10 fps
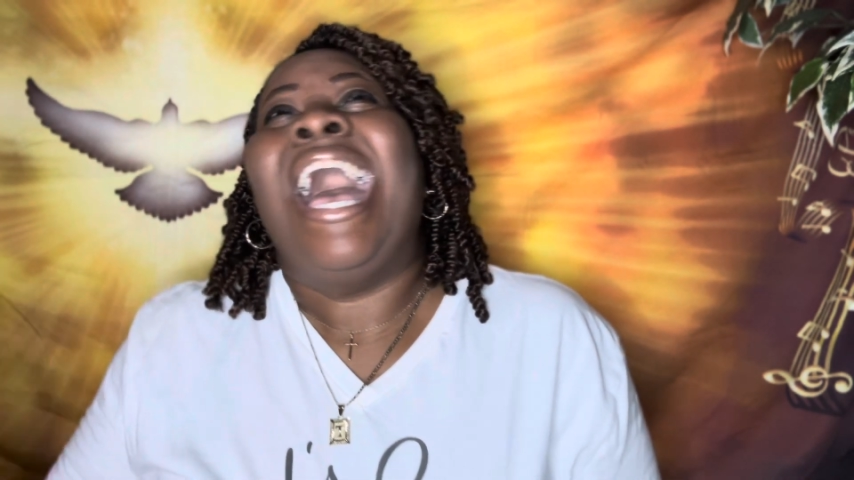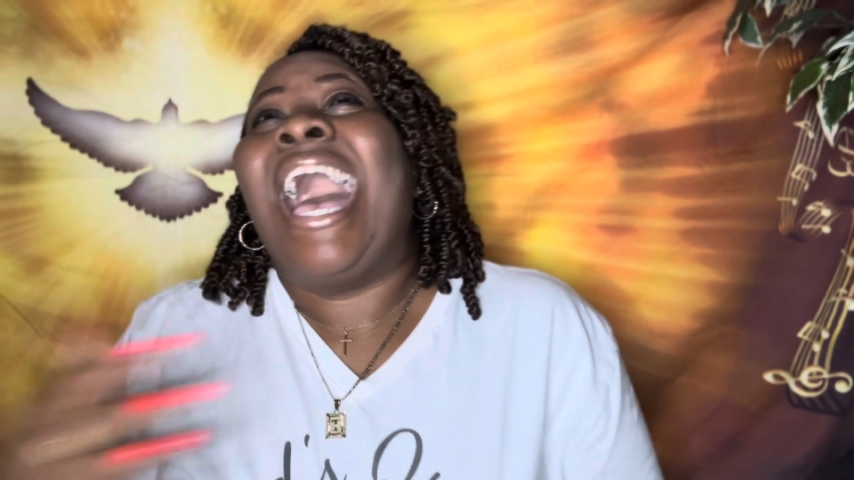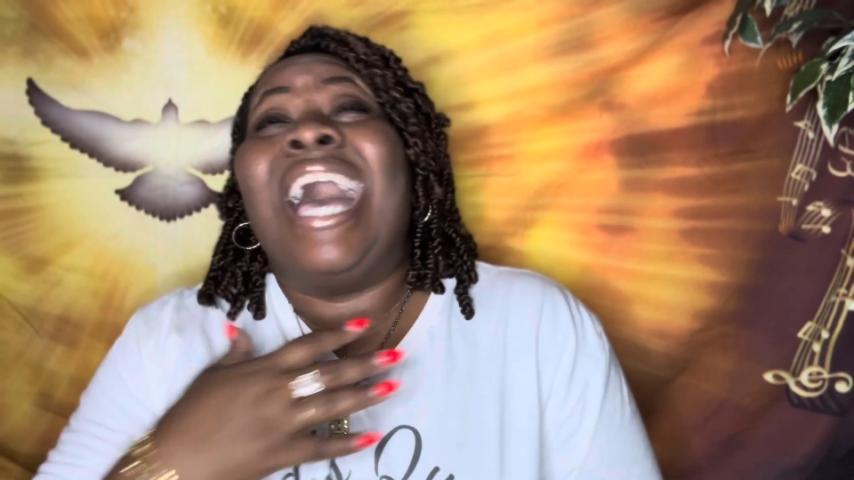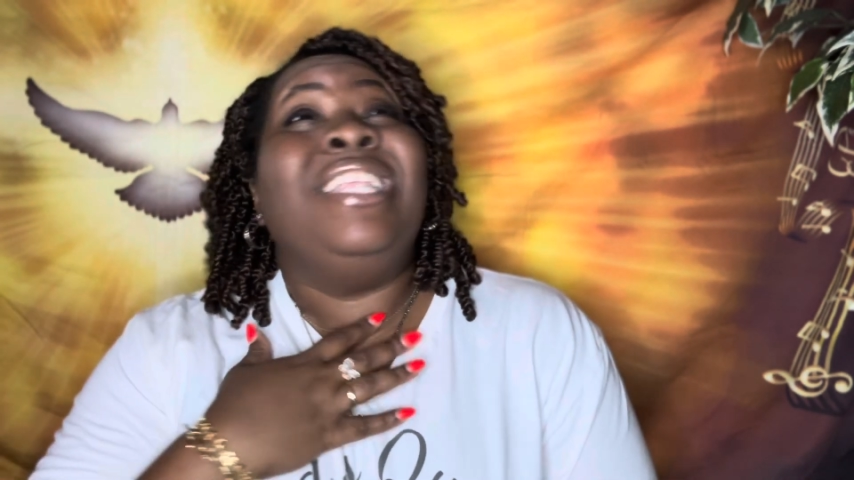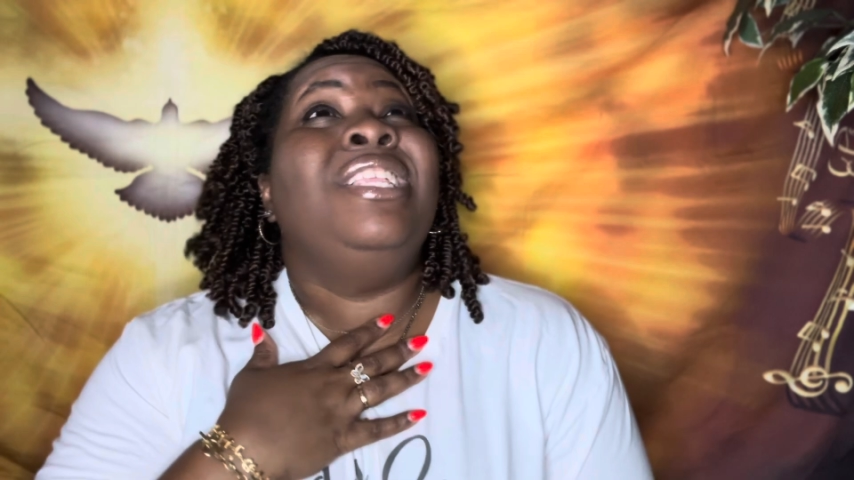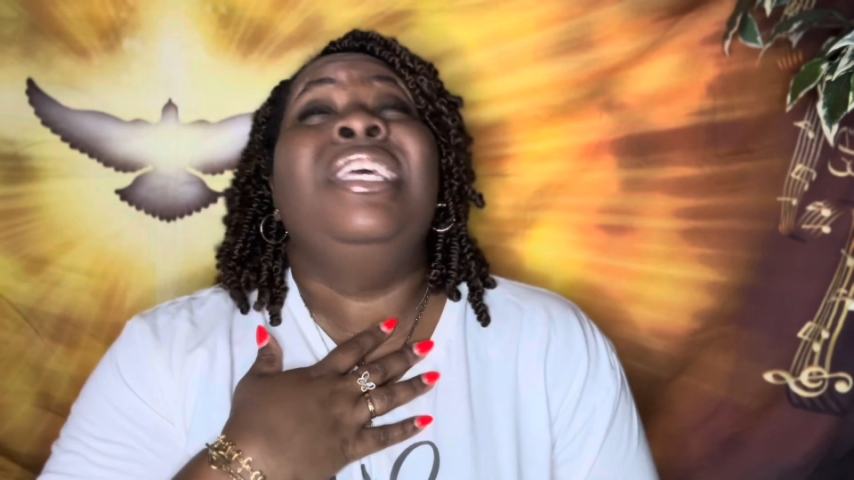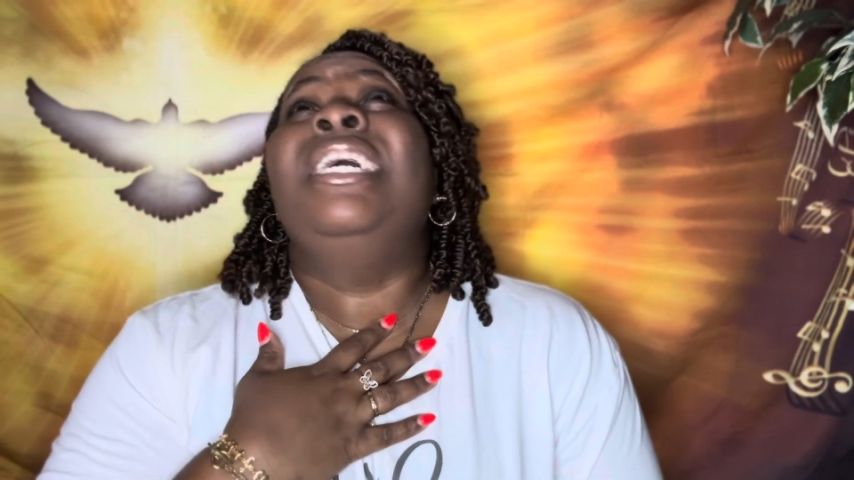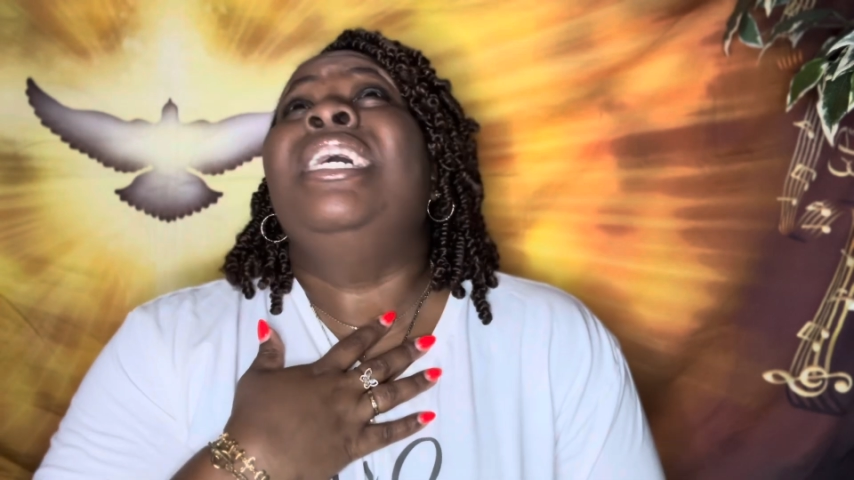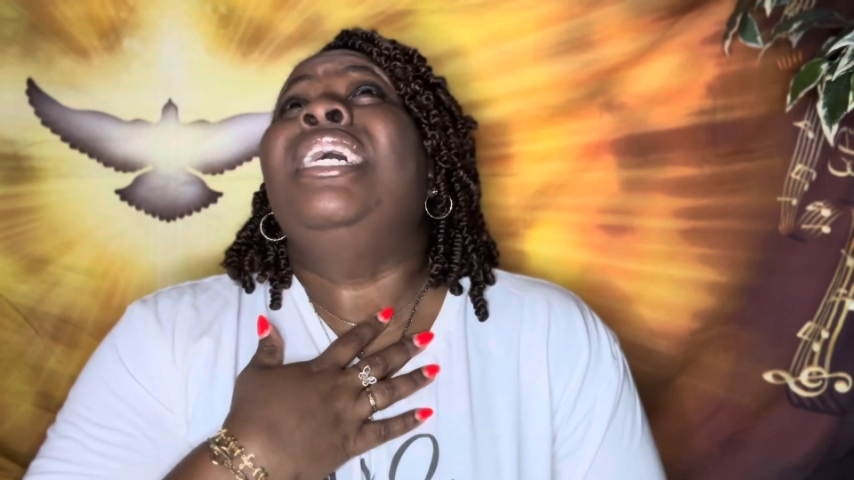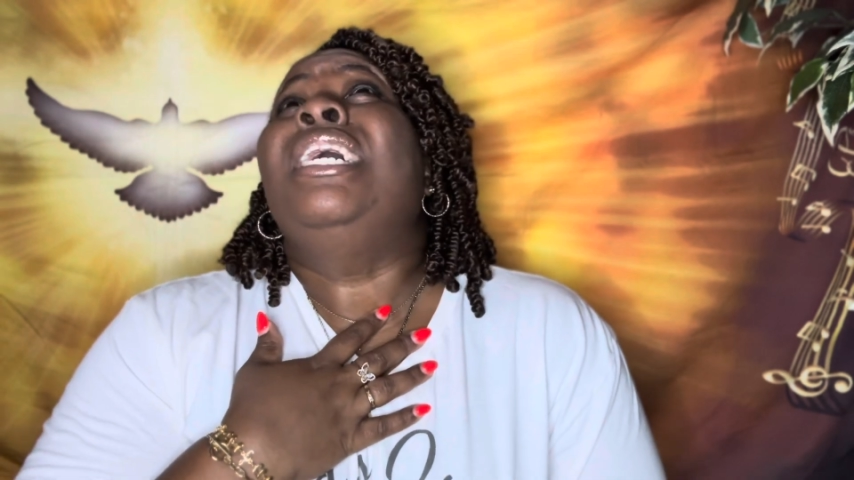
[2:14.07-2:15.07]
I
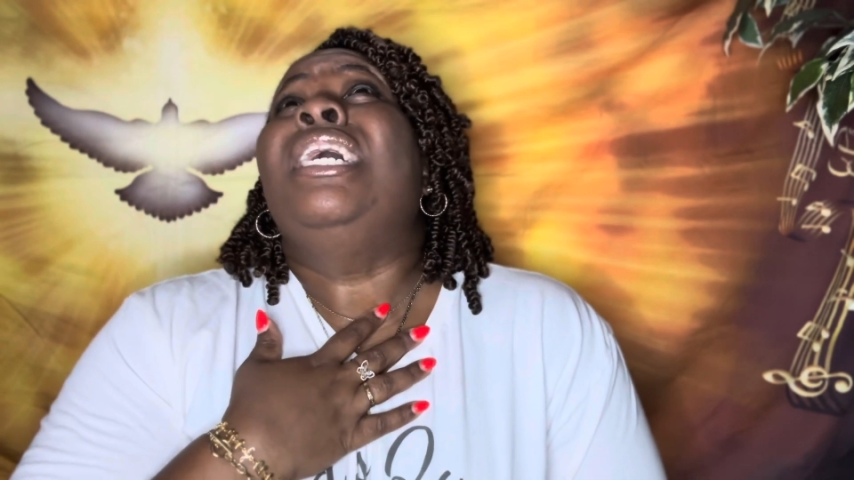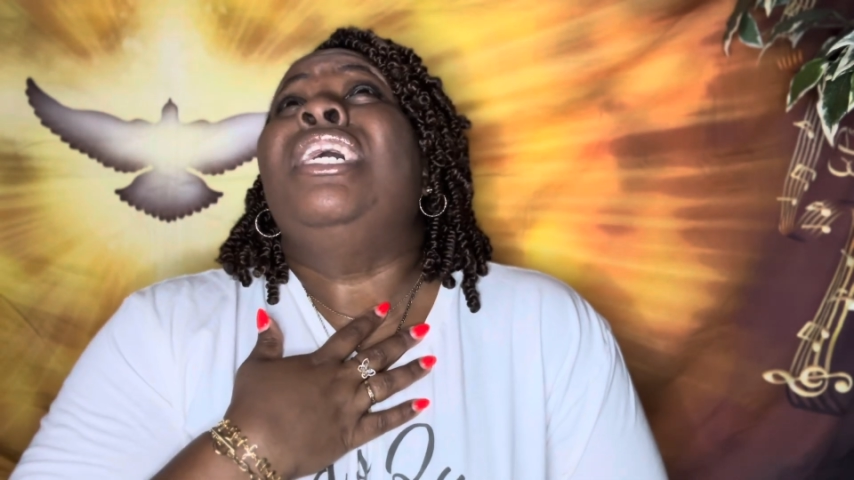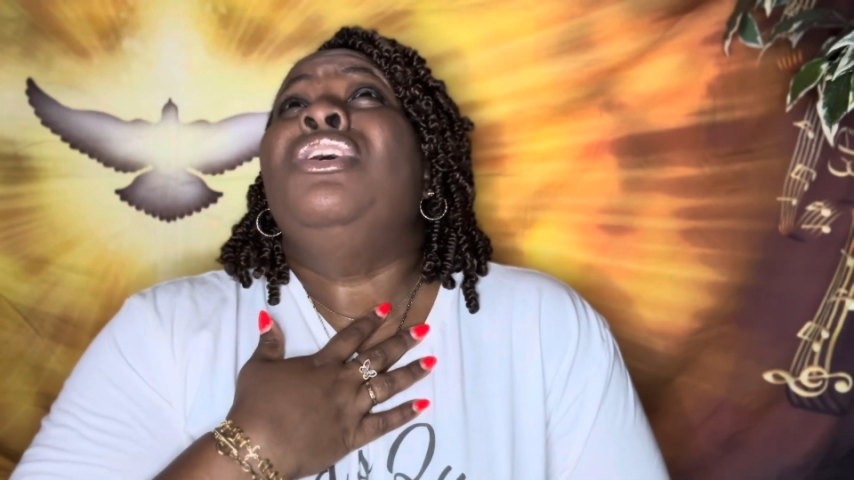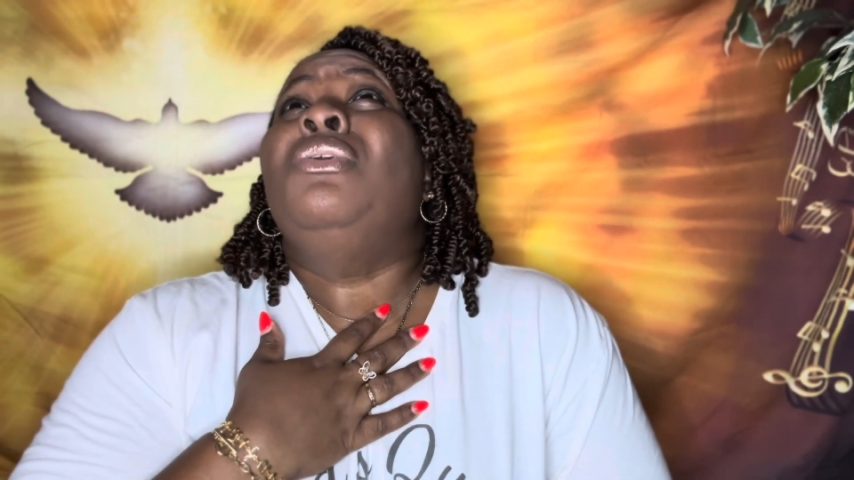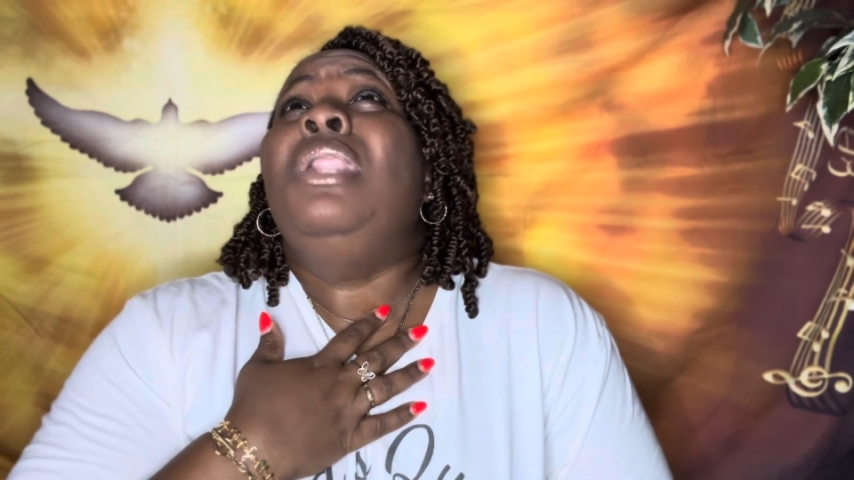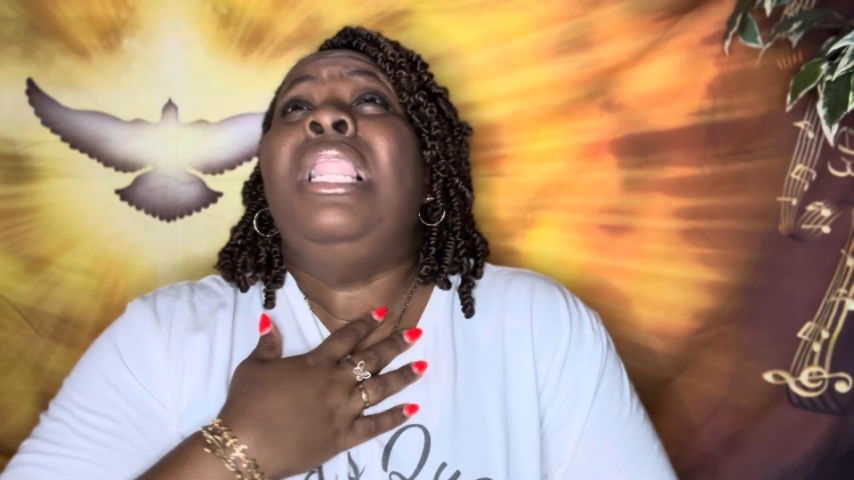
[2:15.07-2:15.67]
need you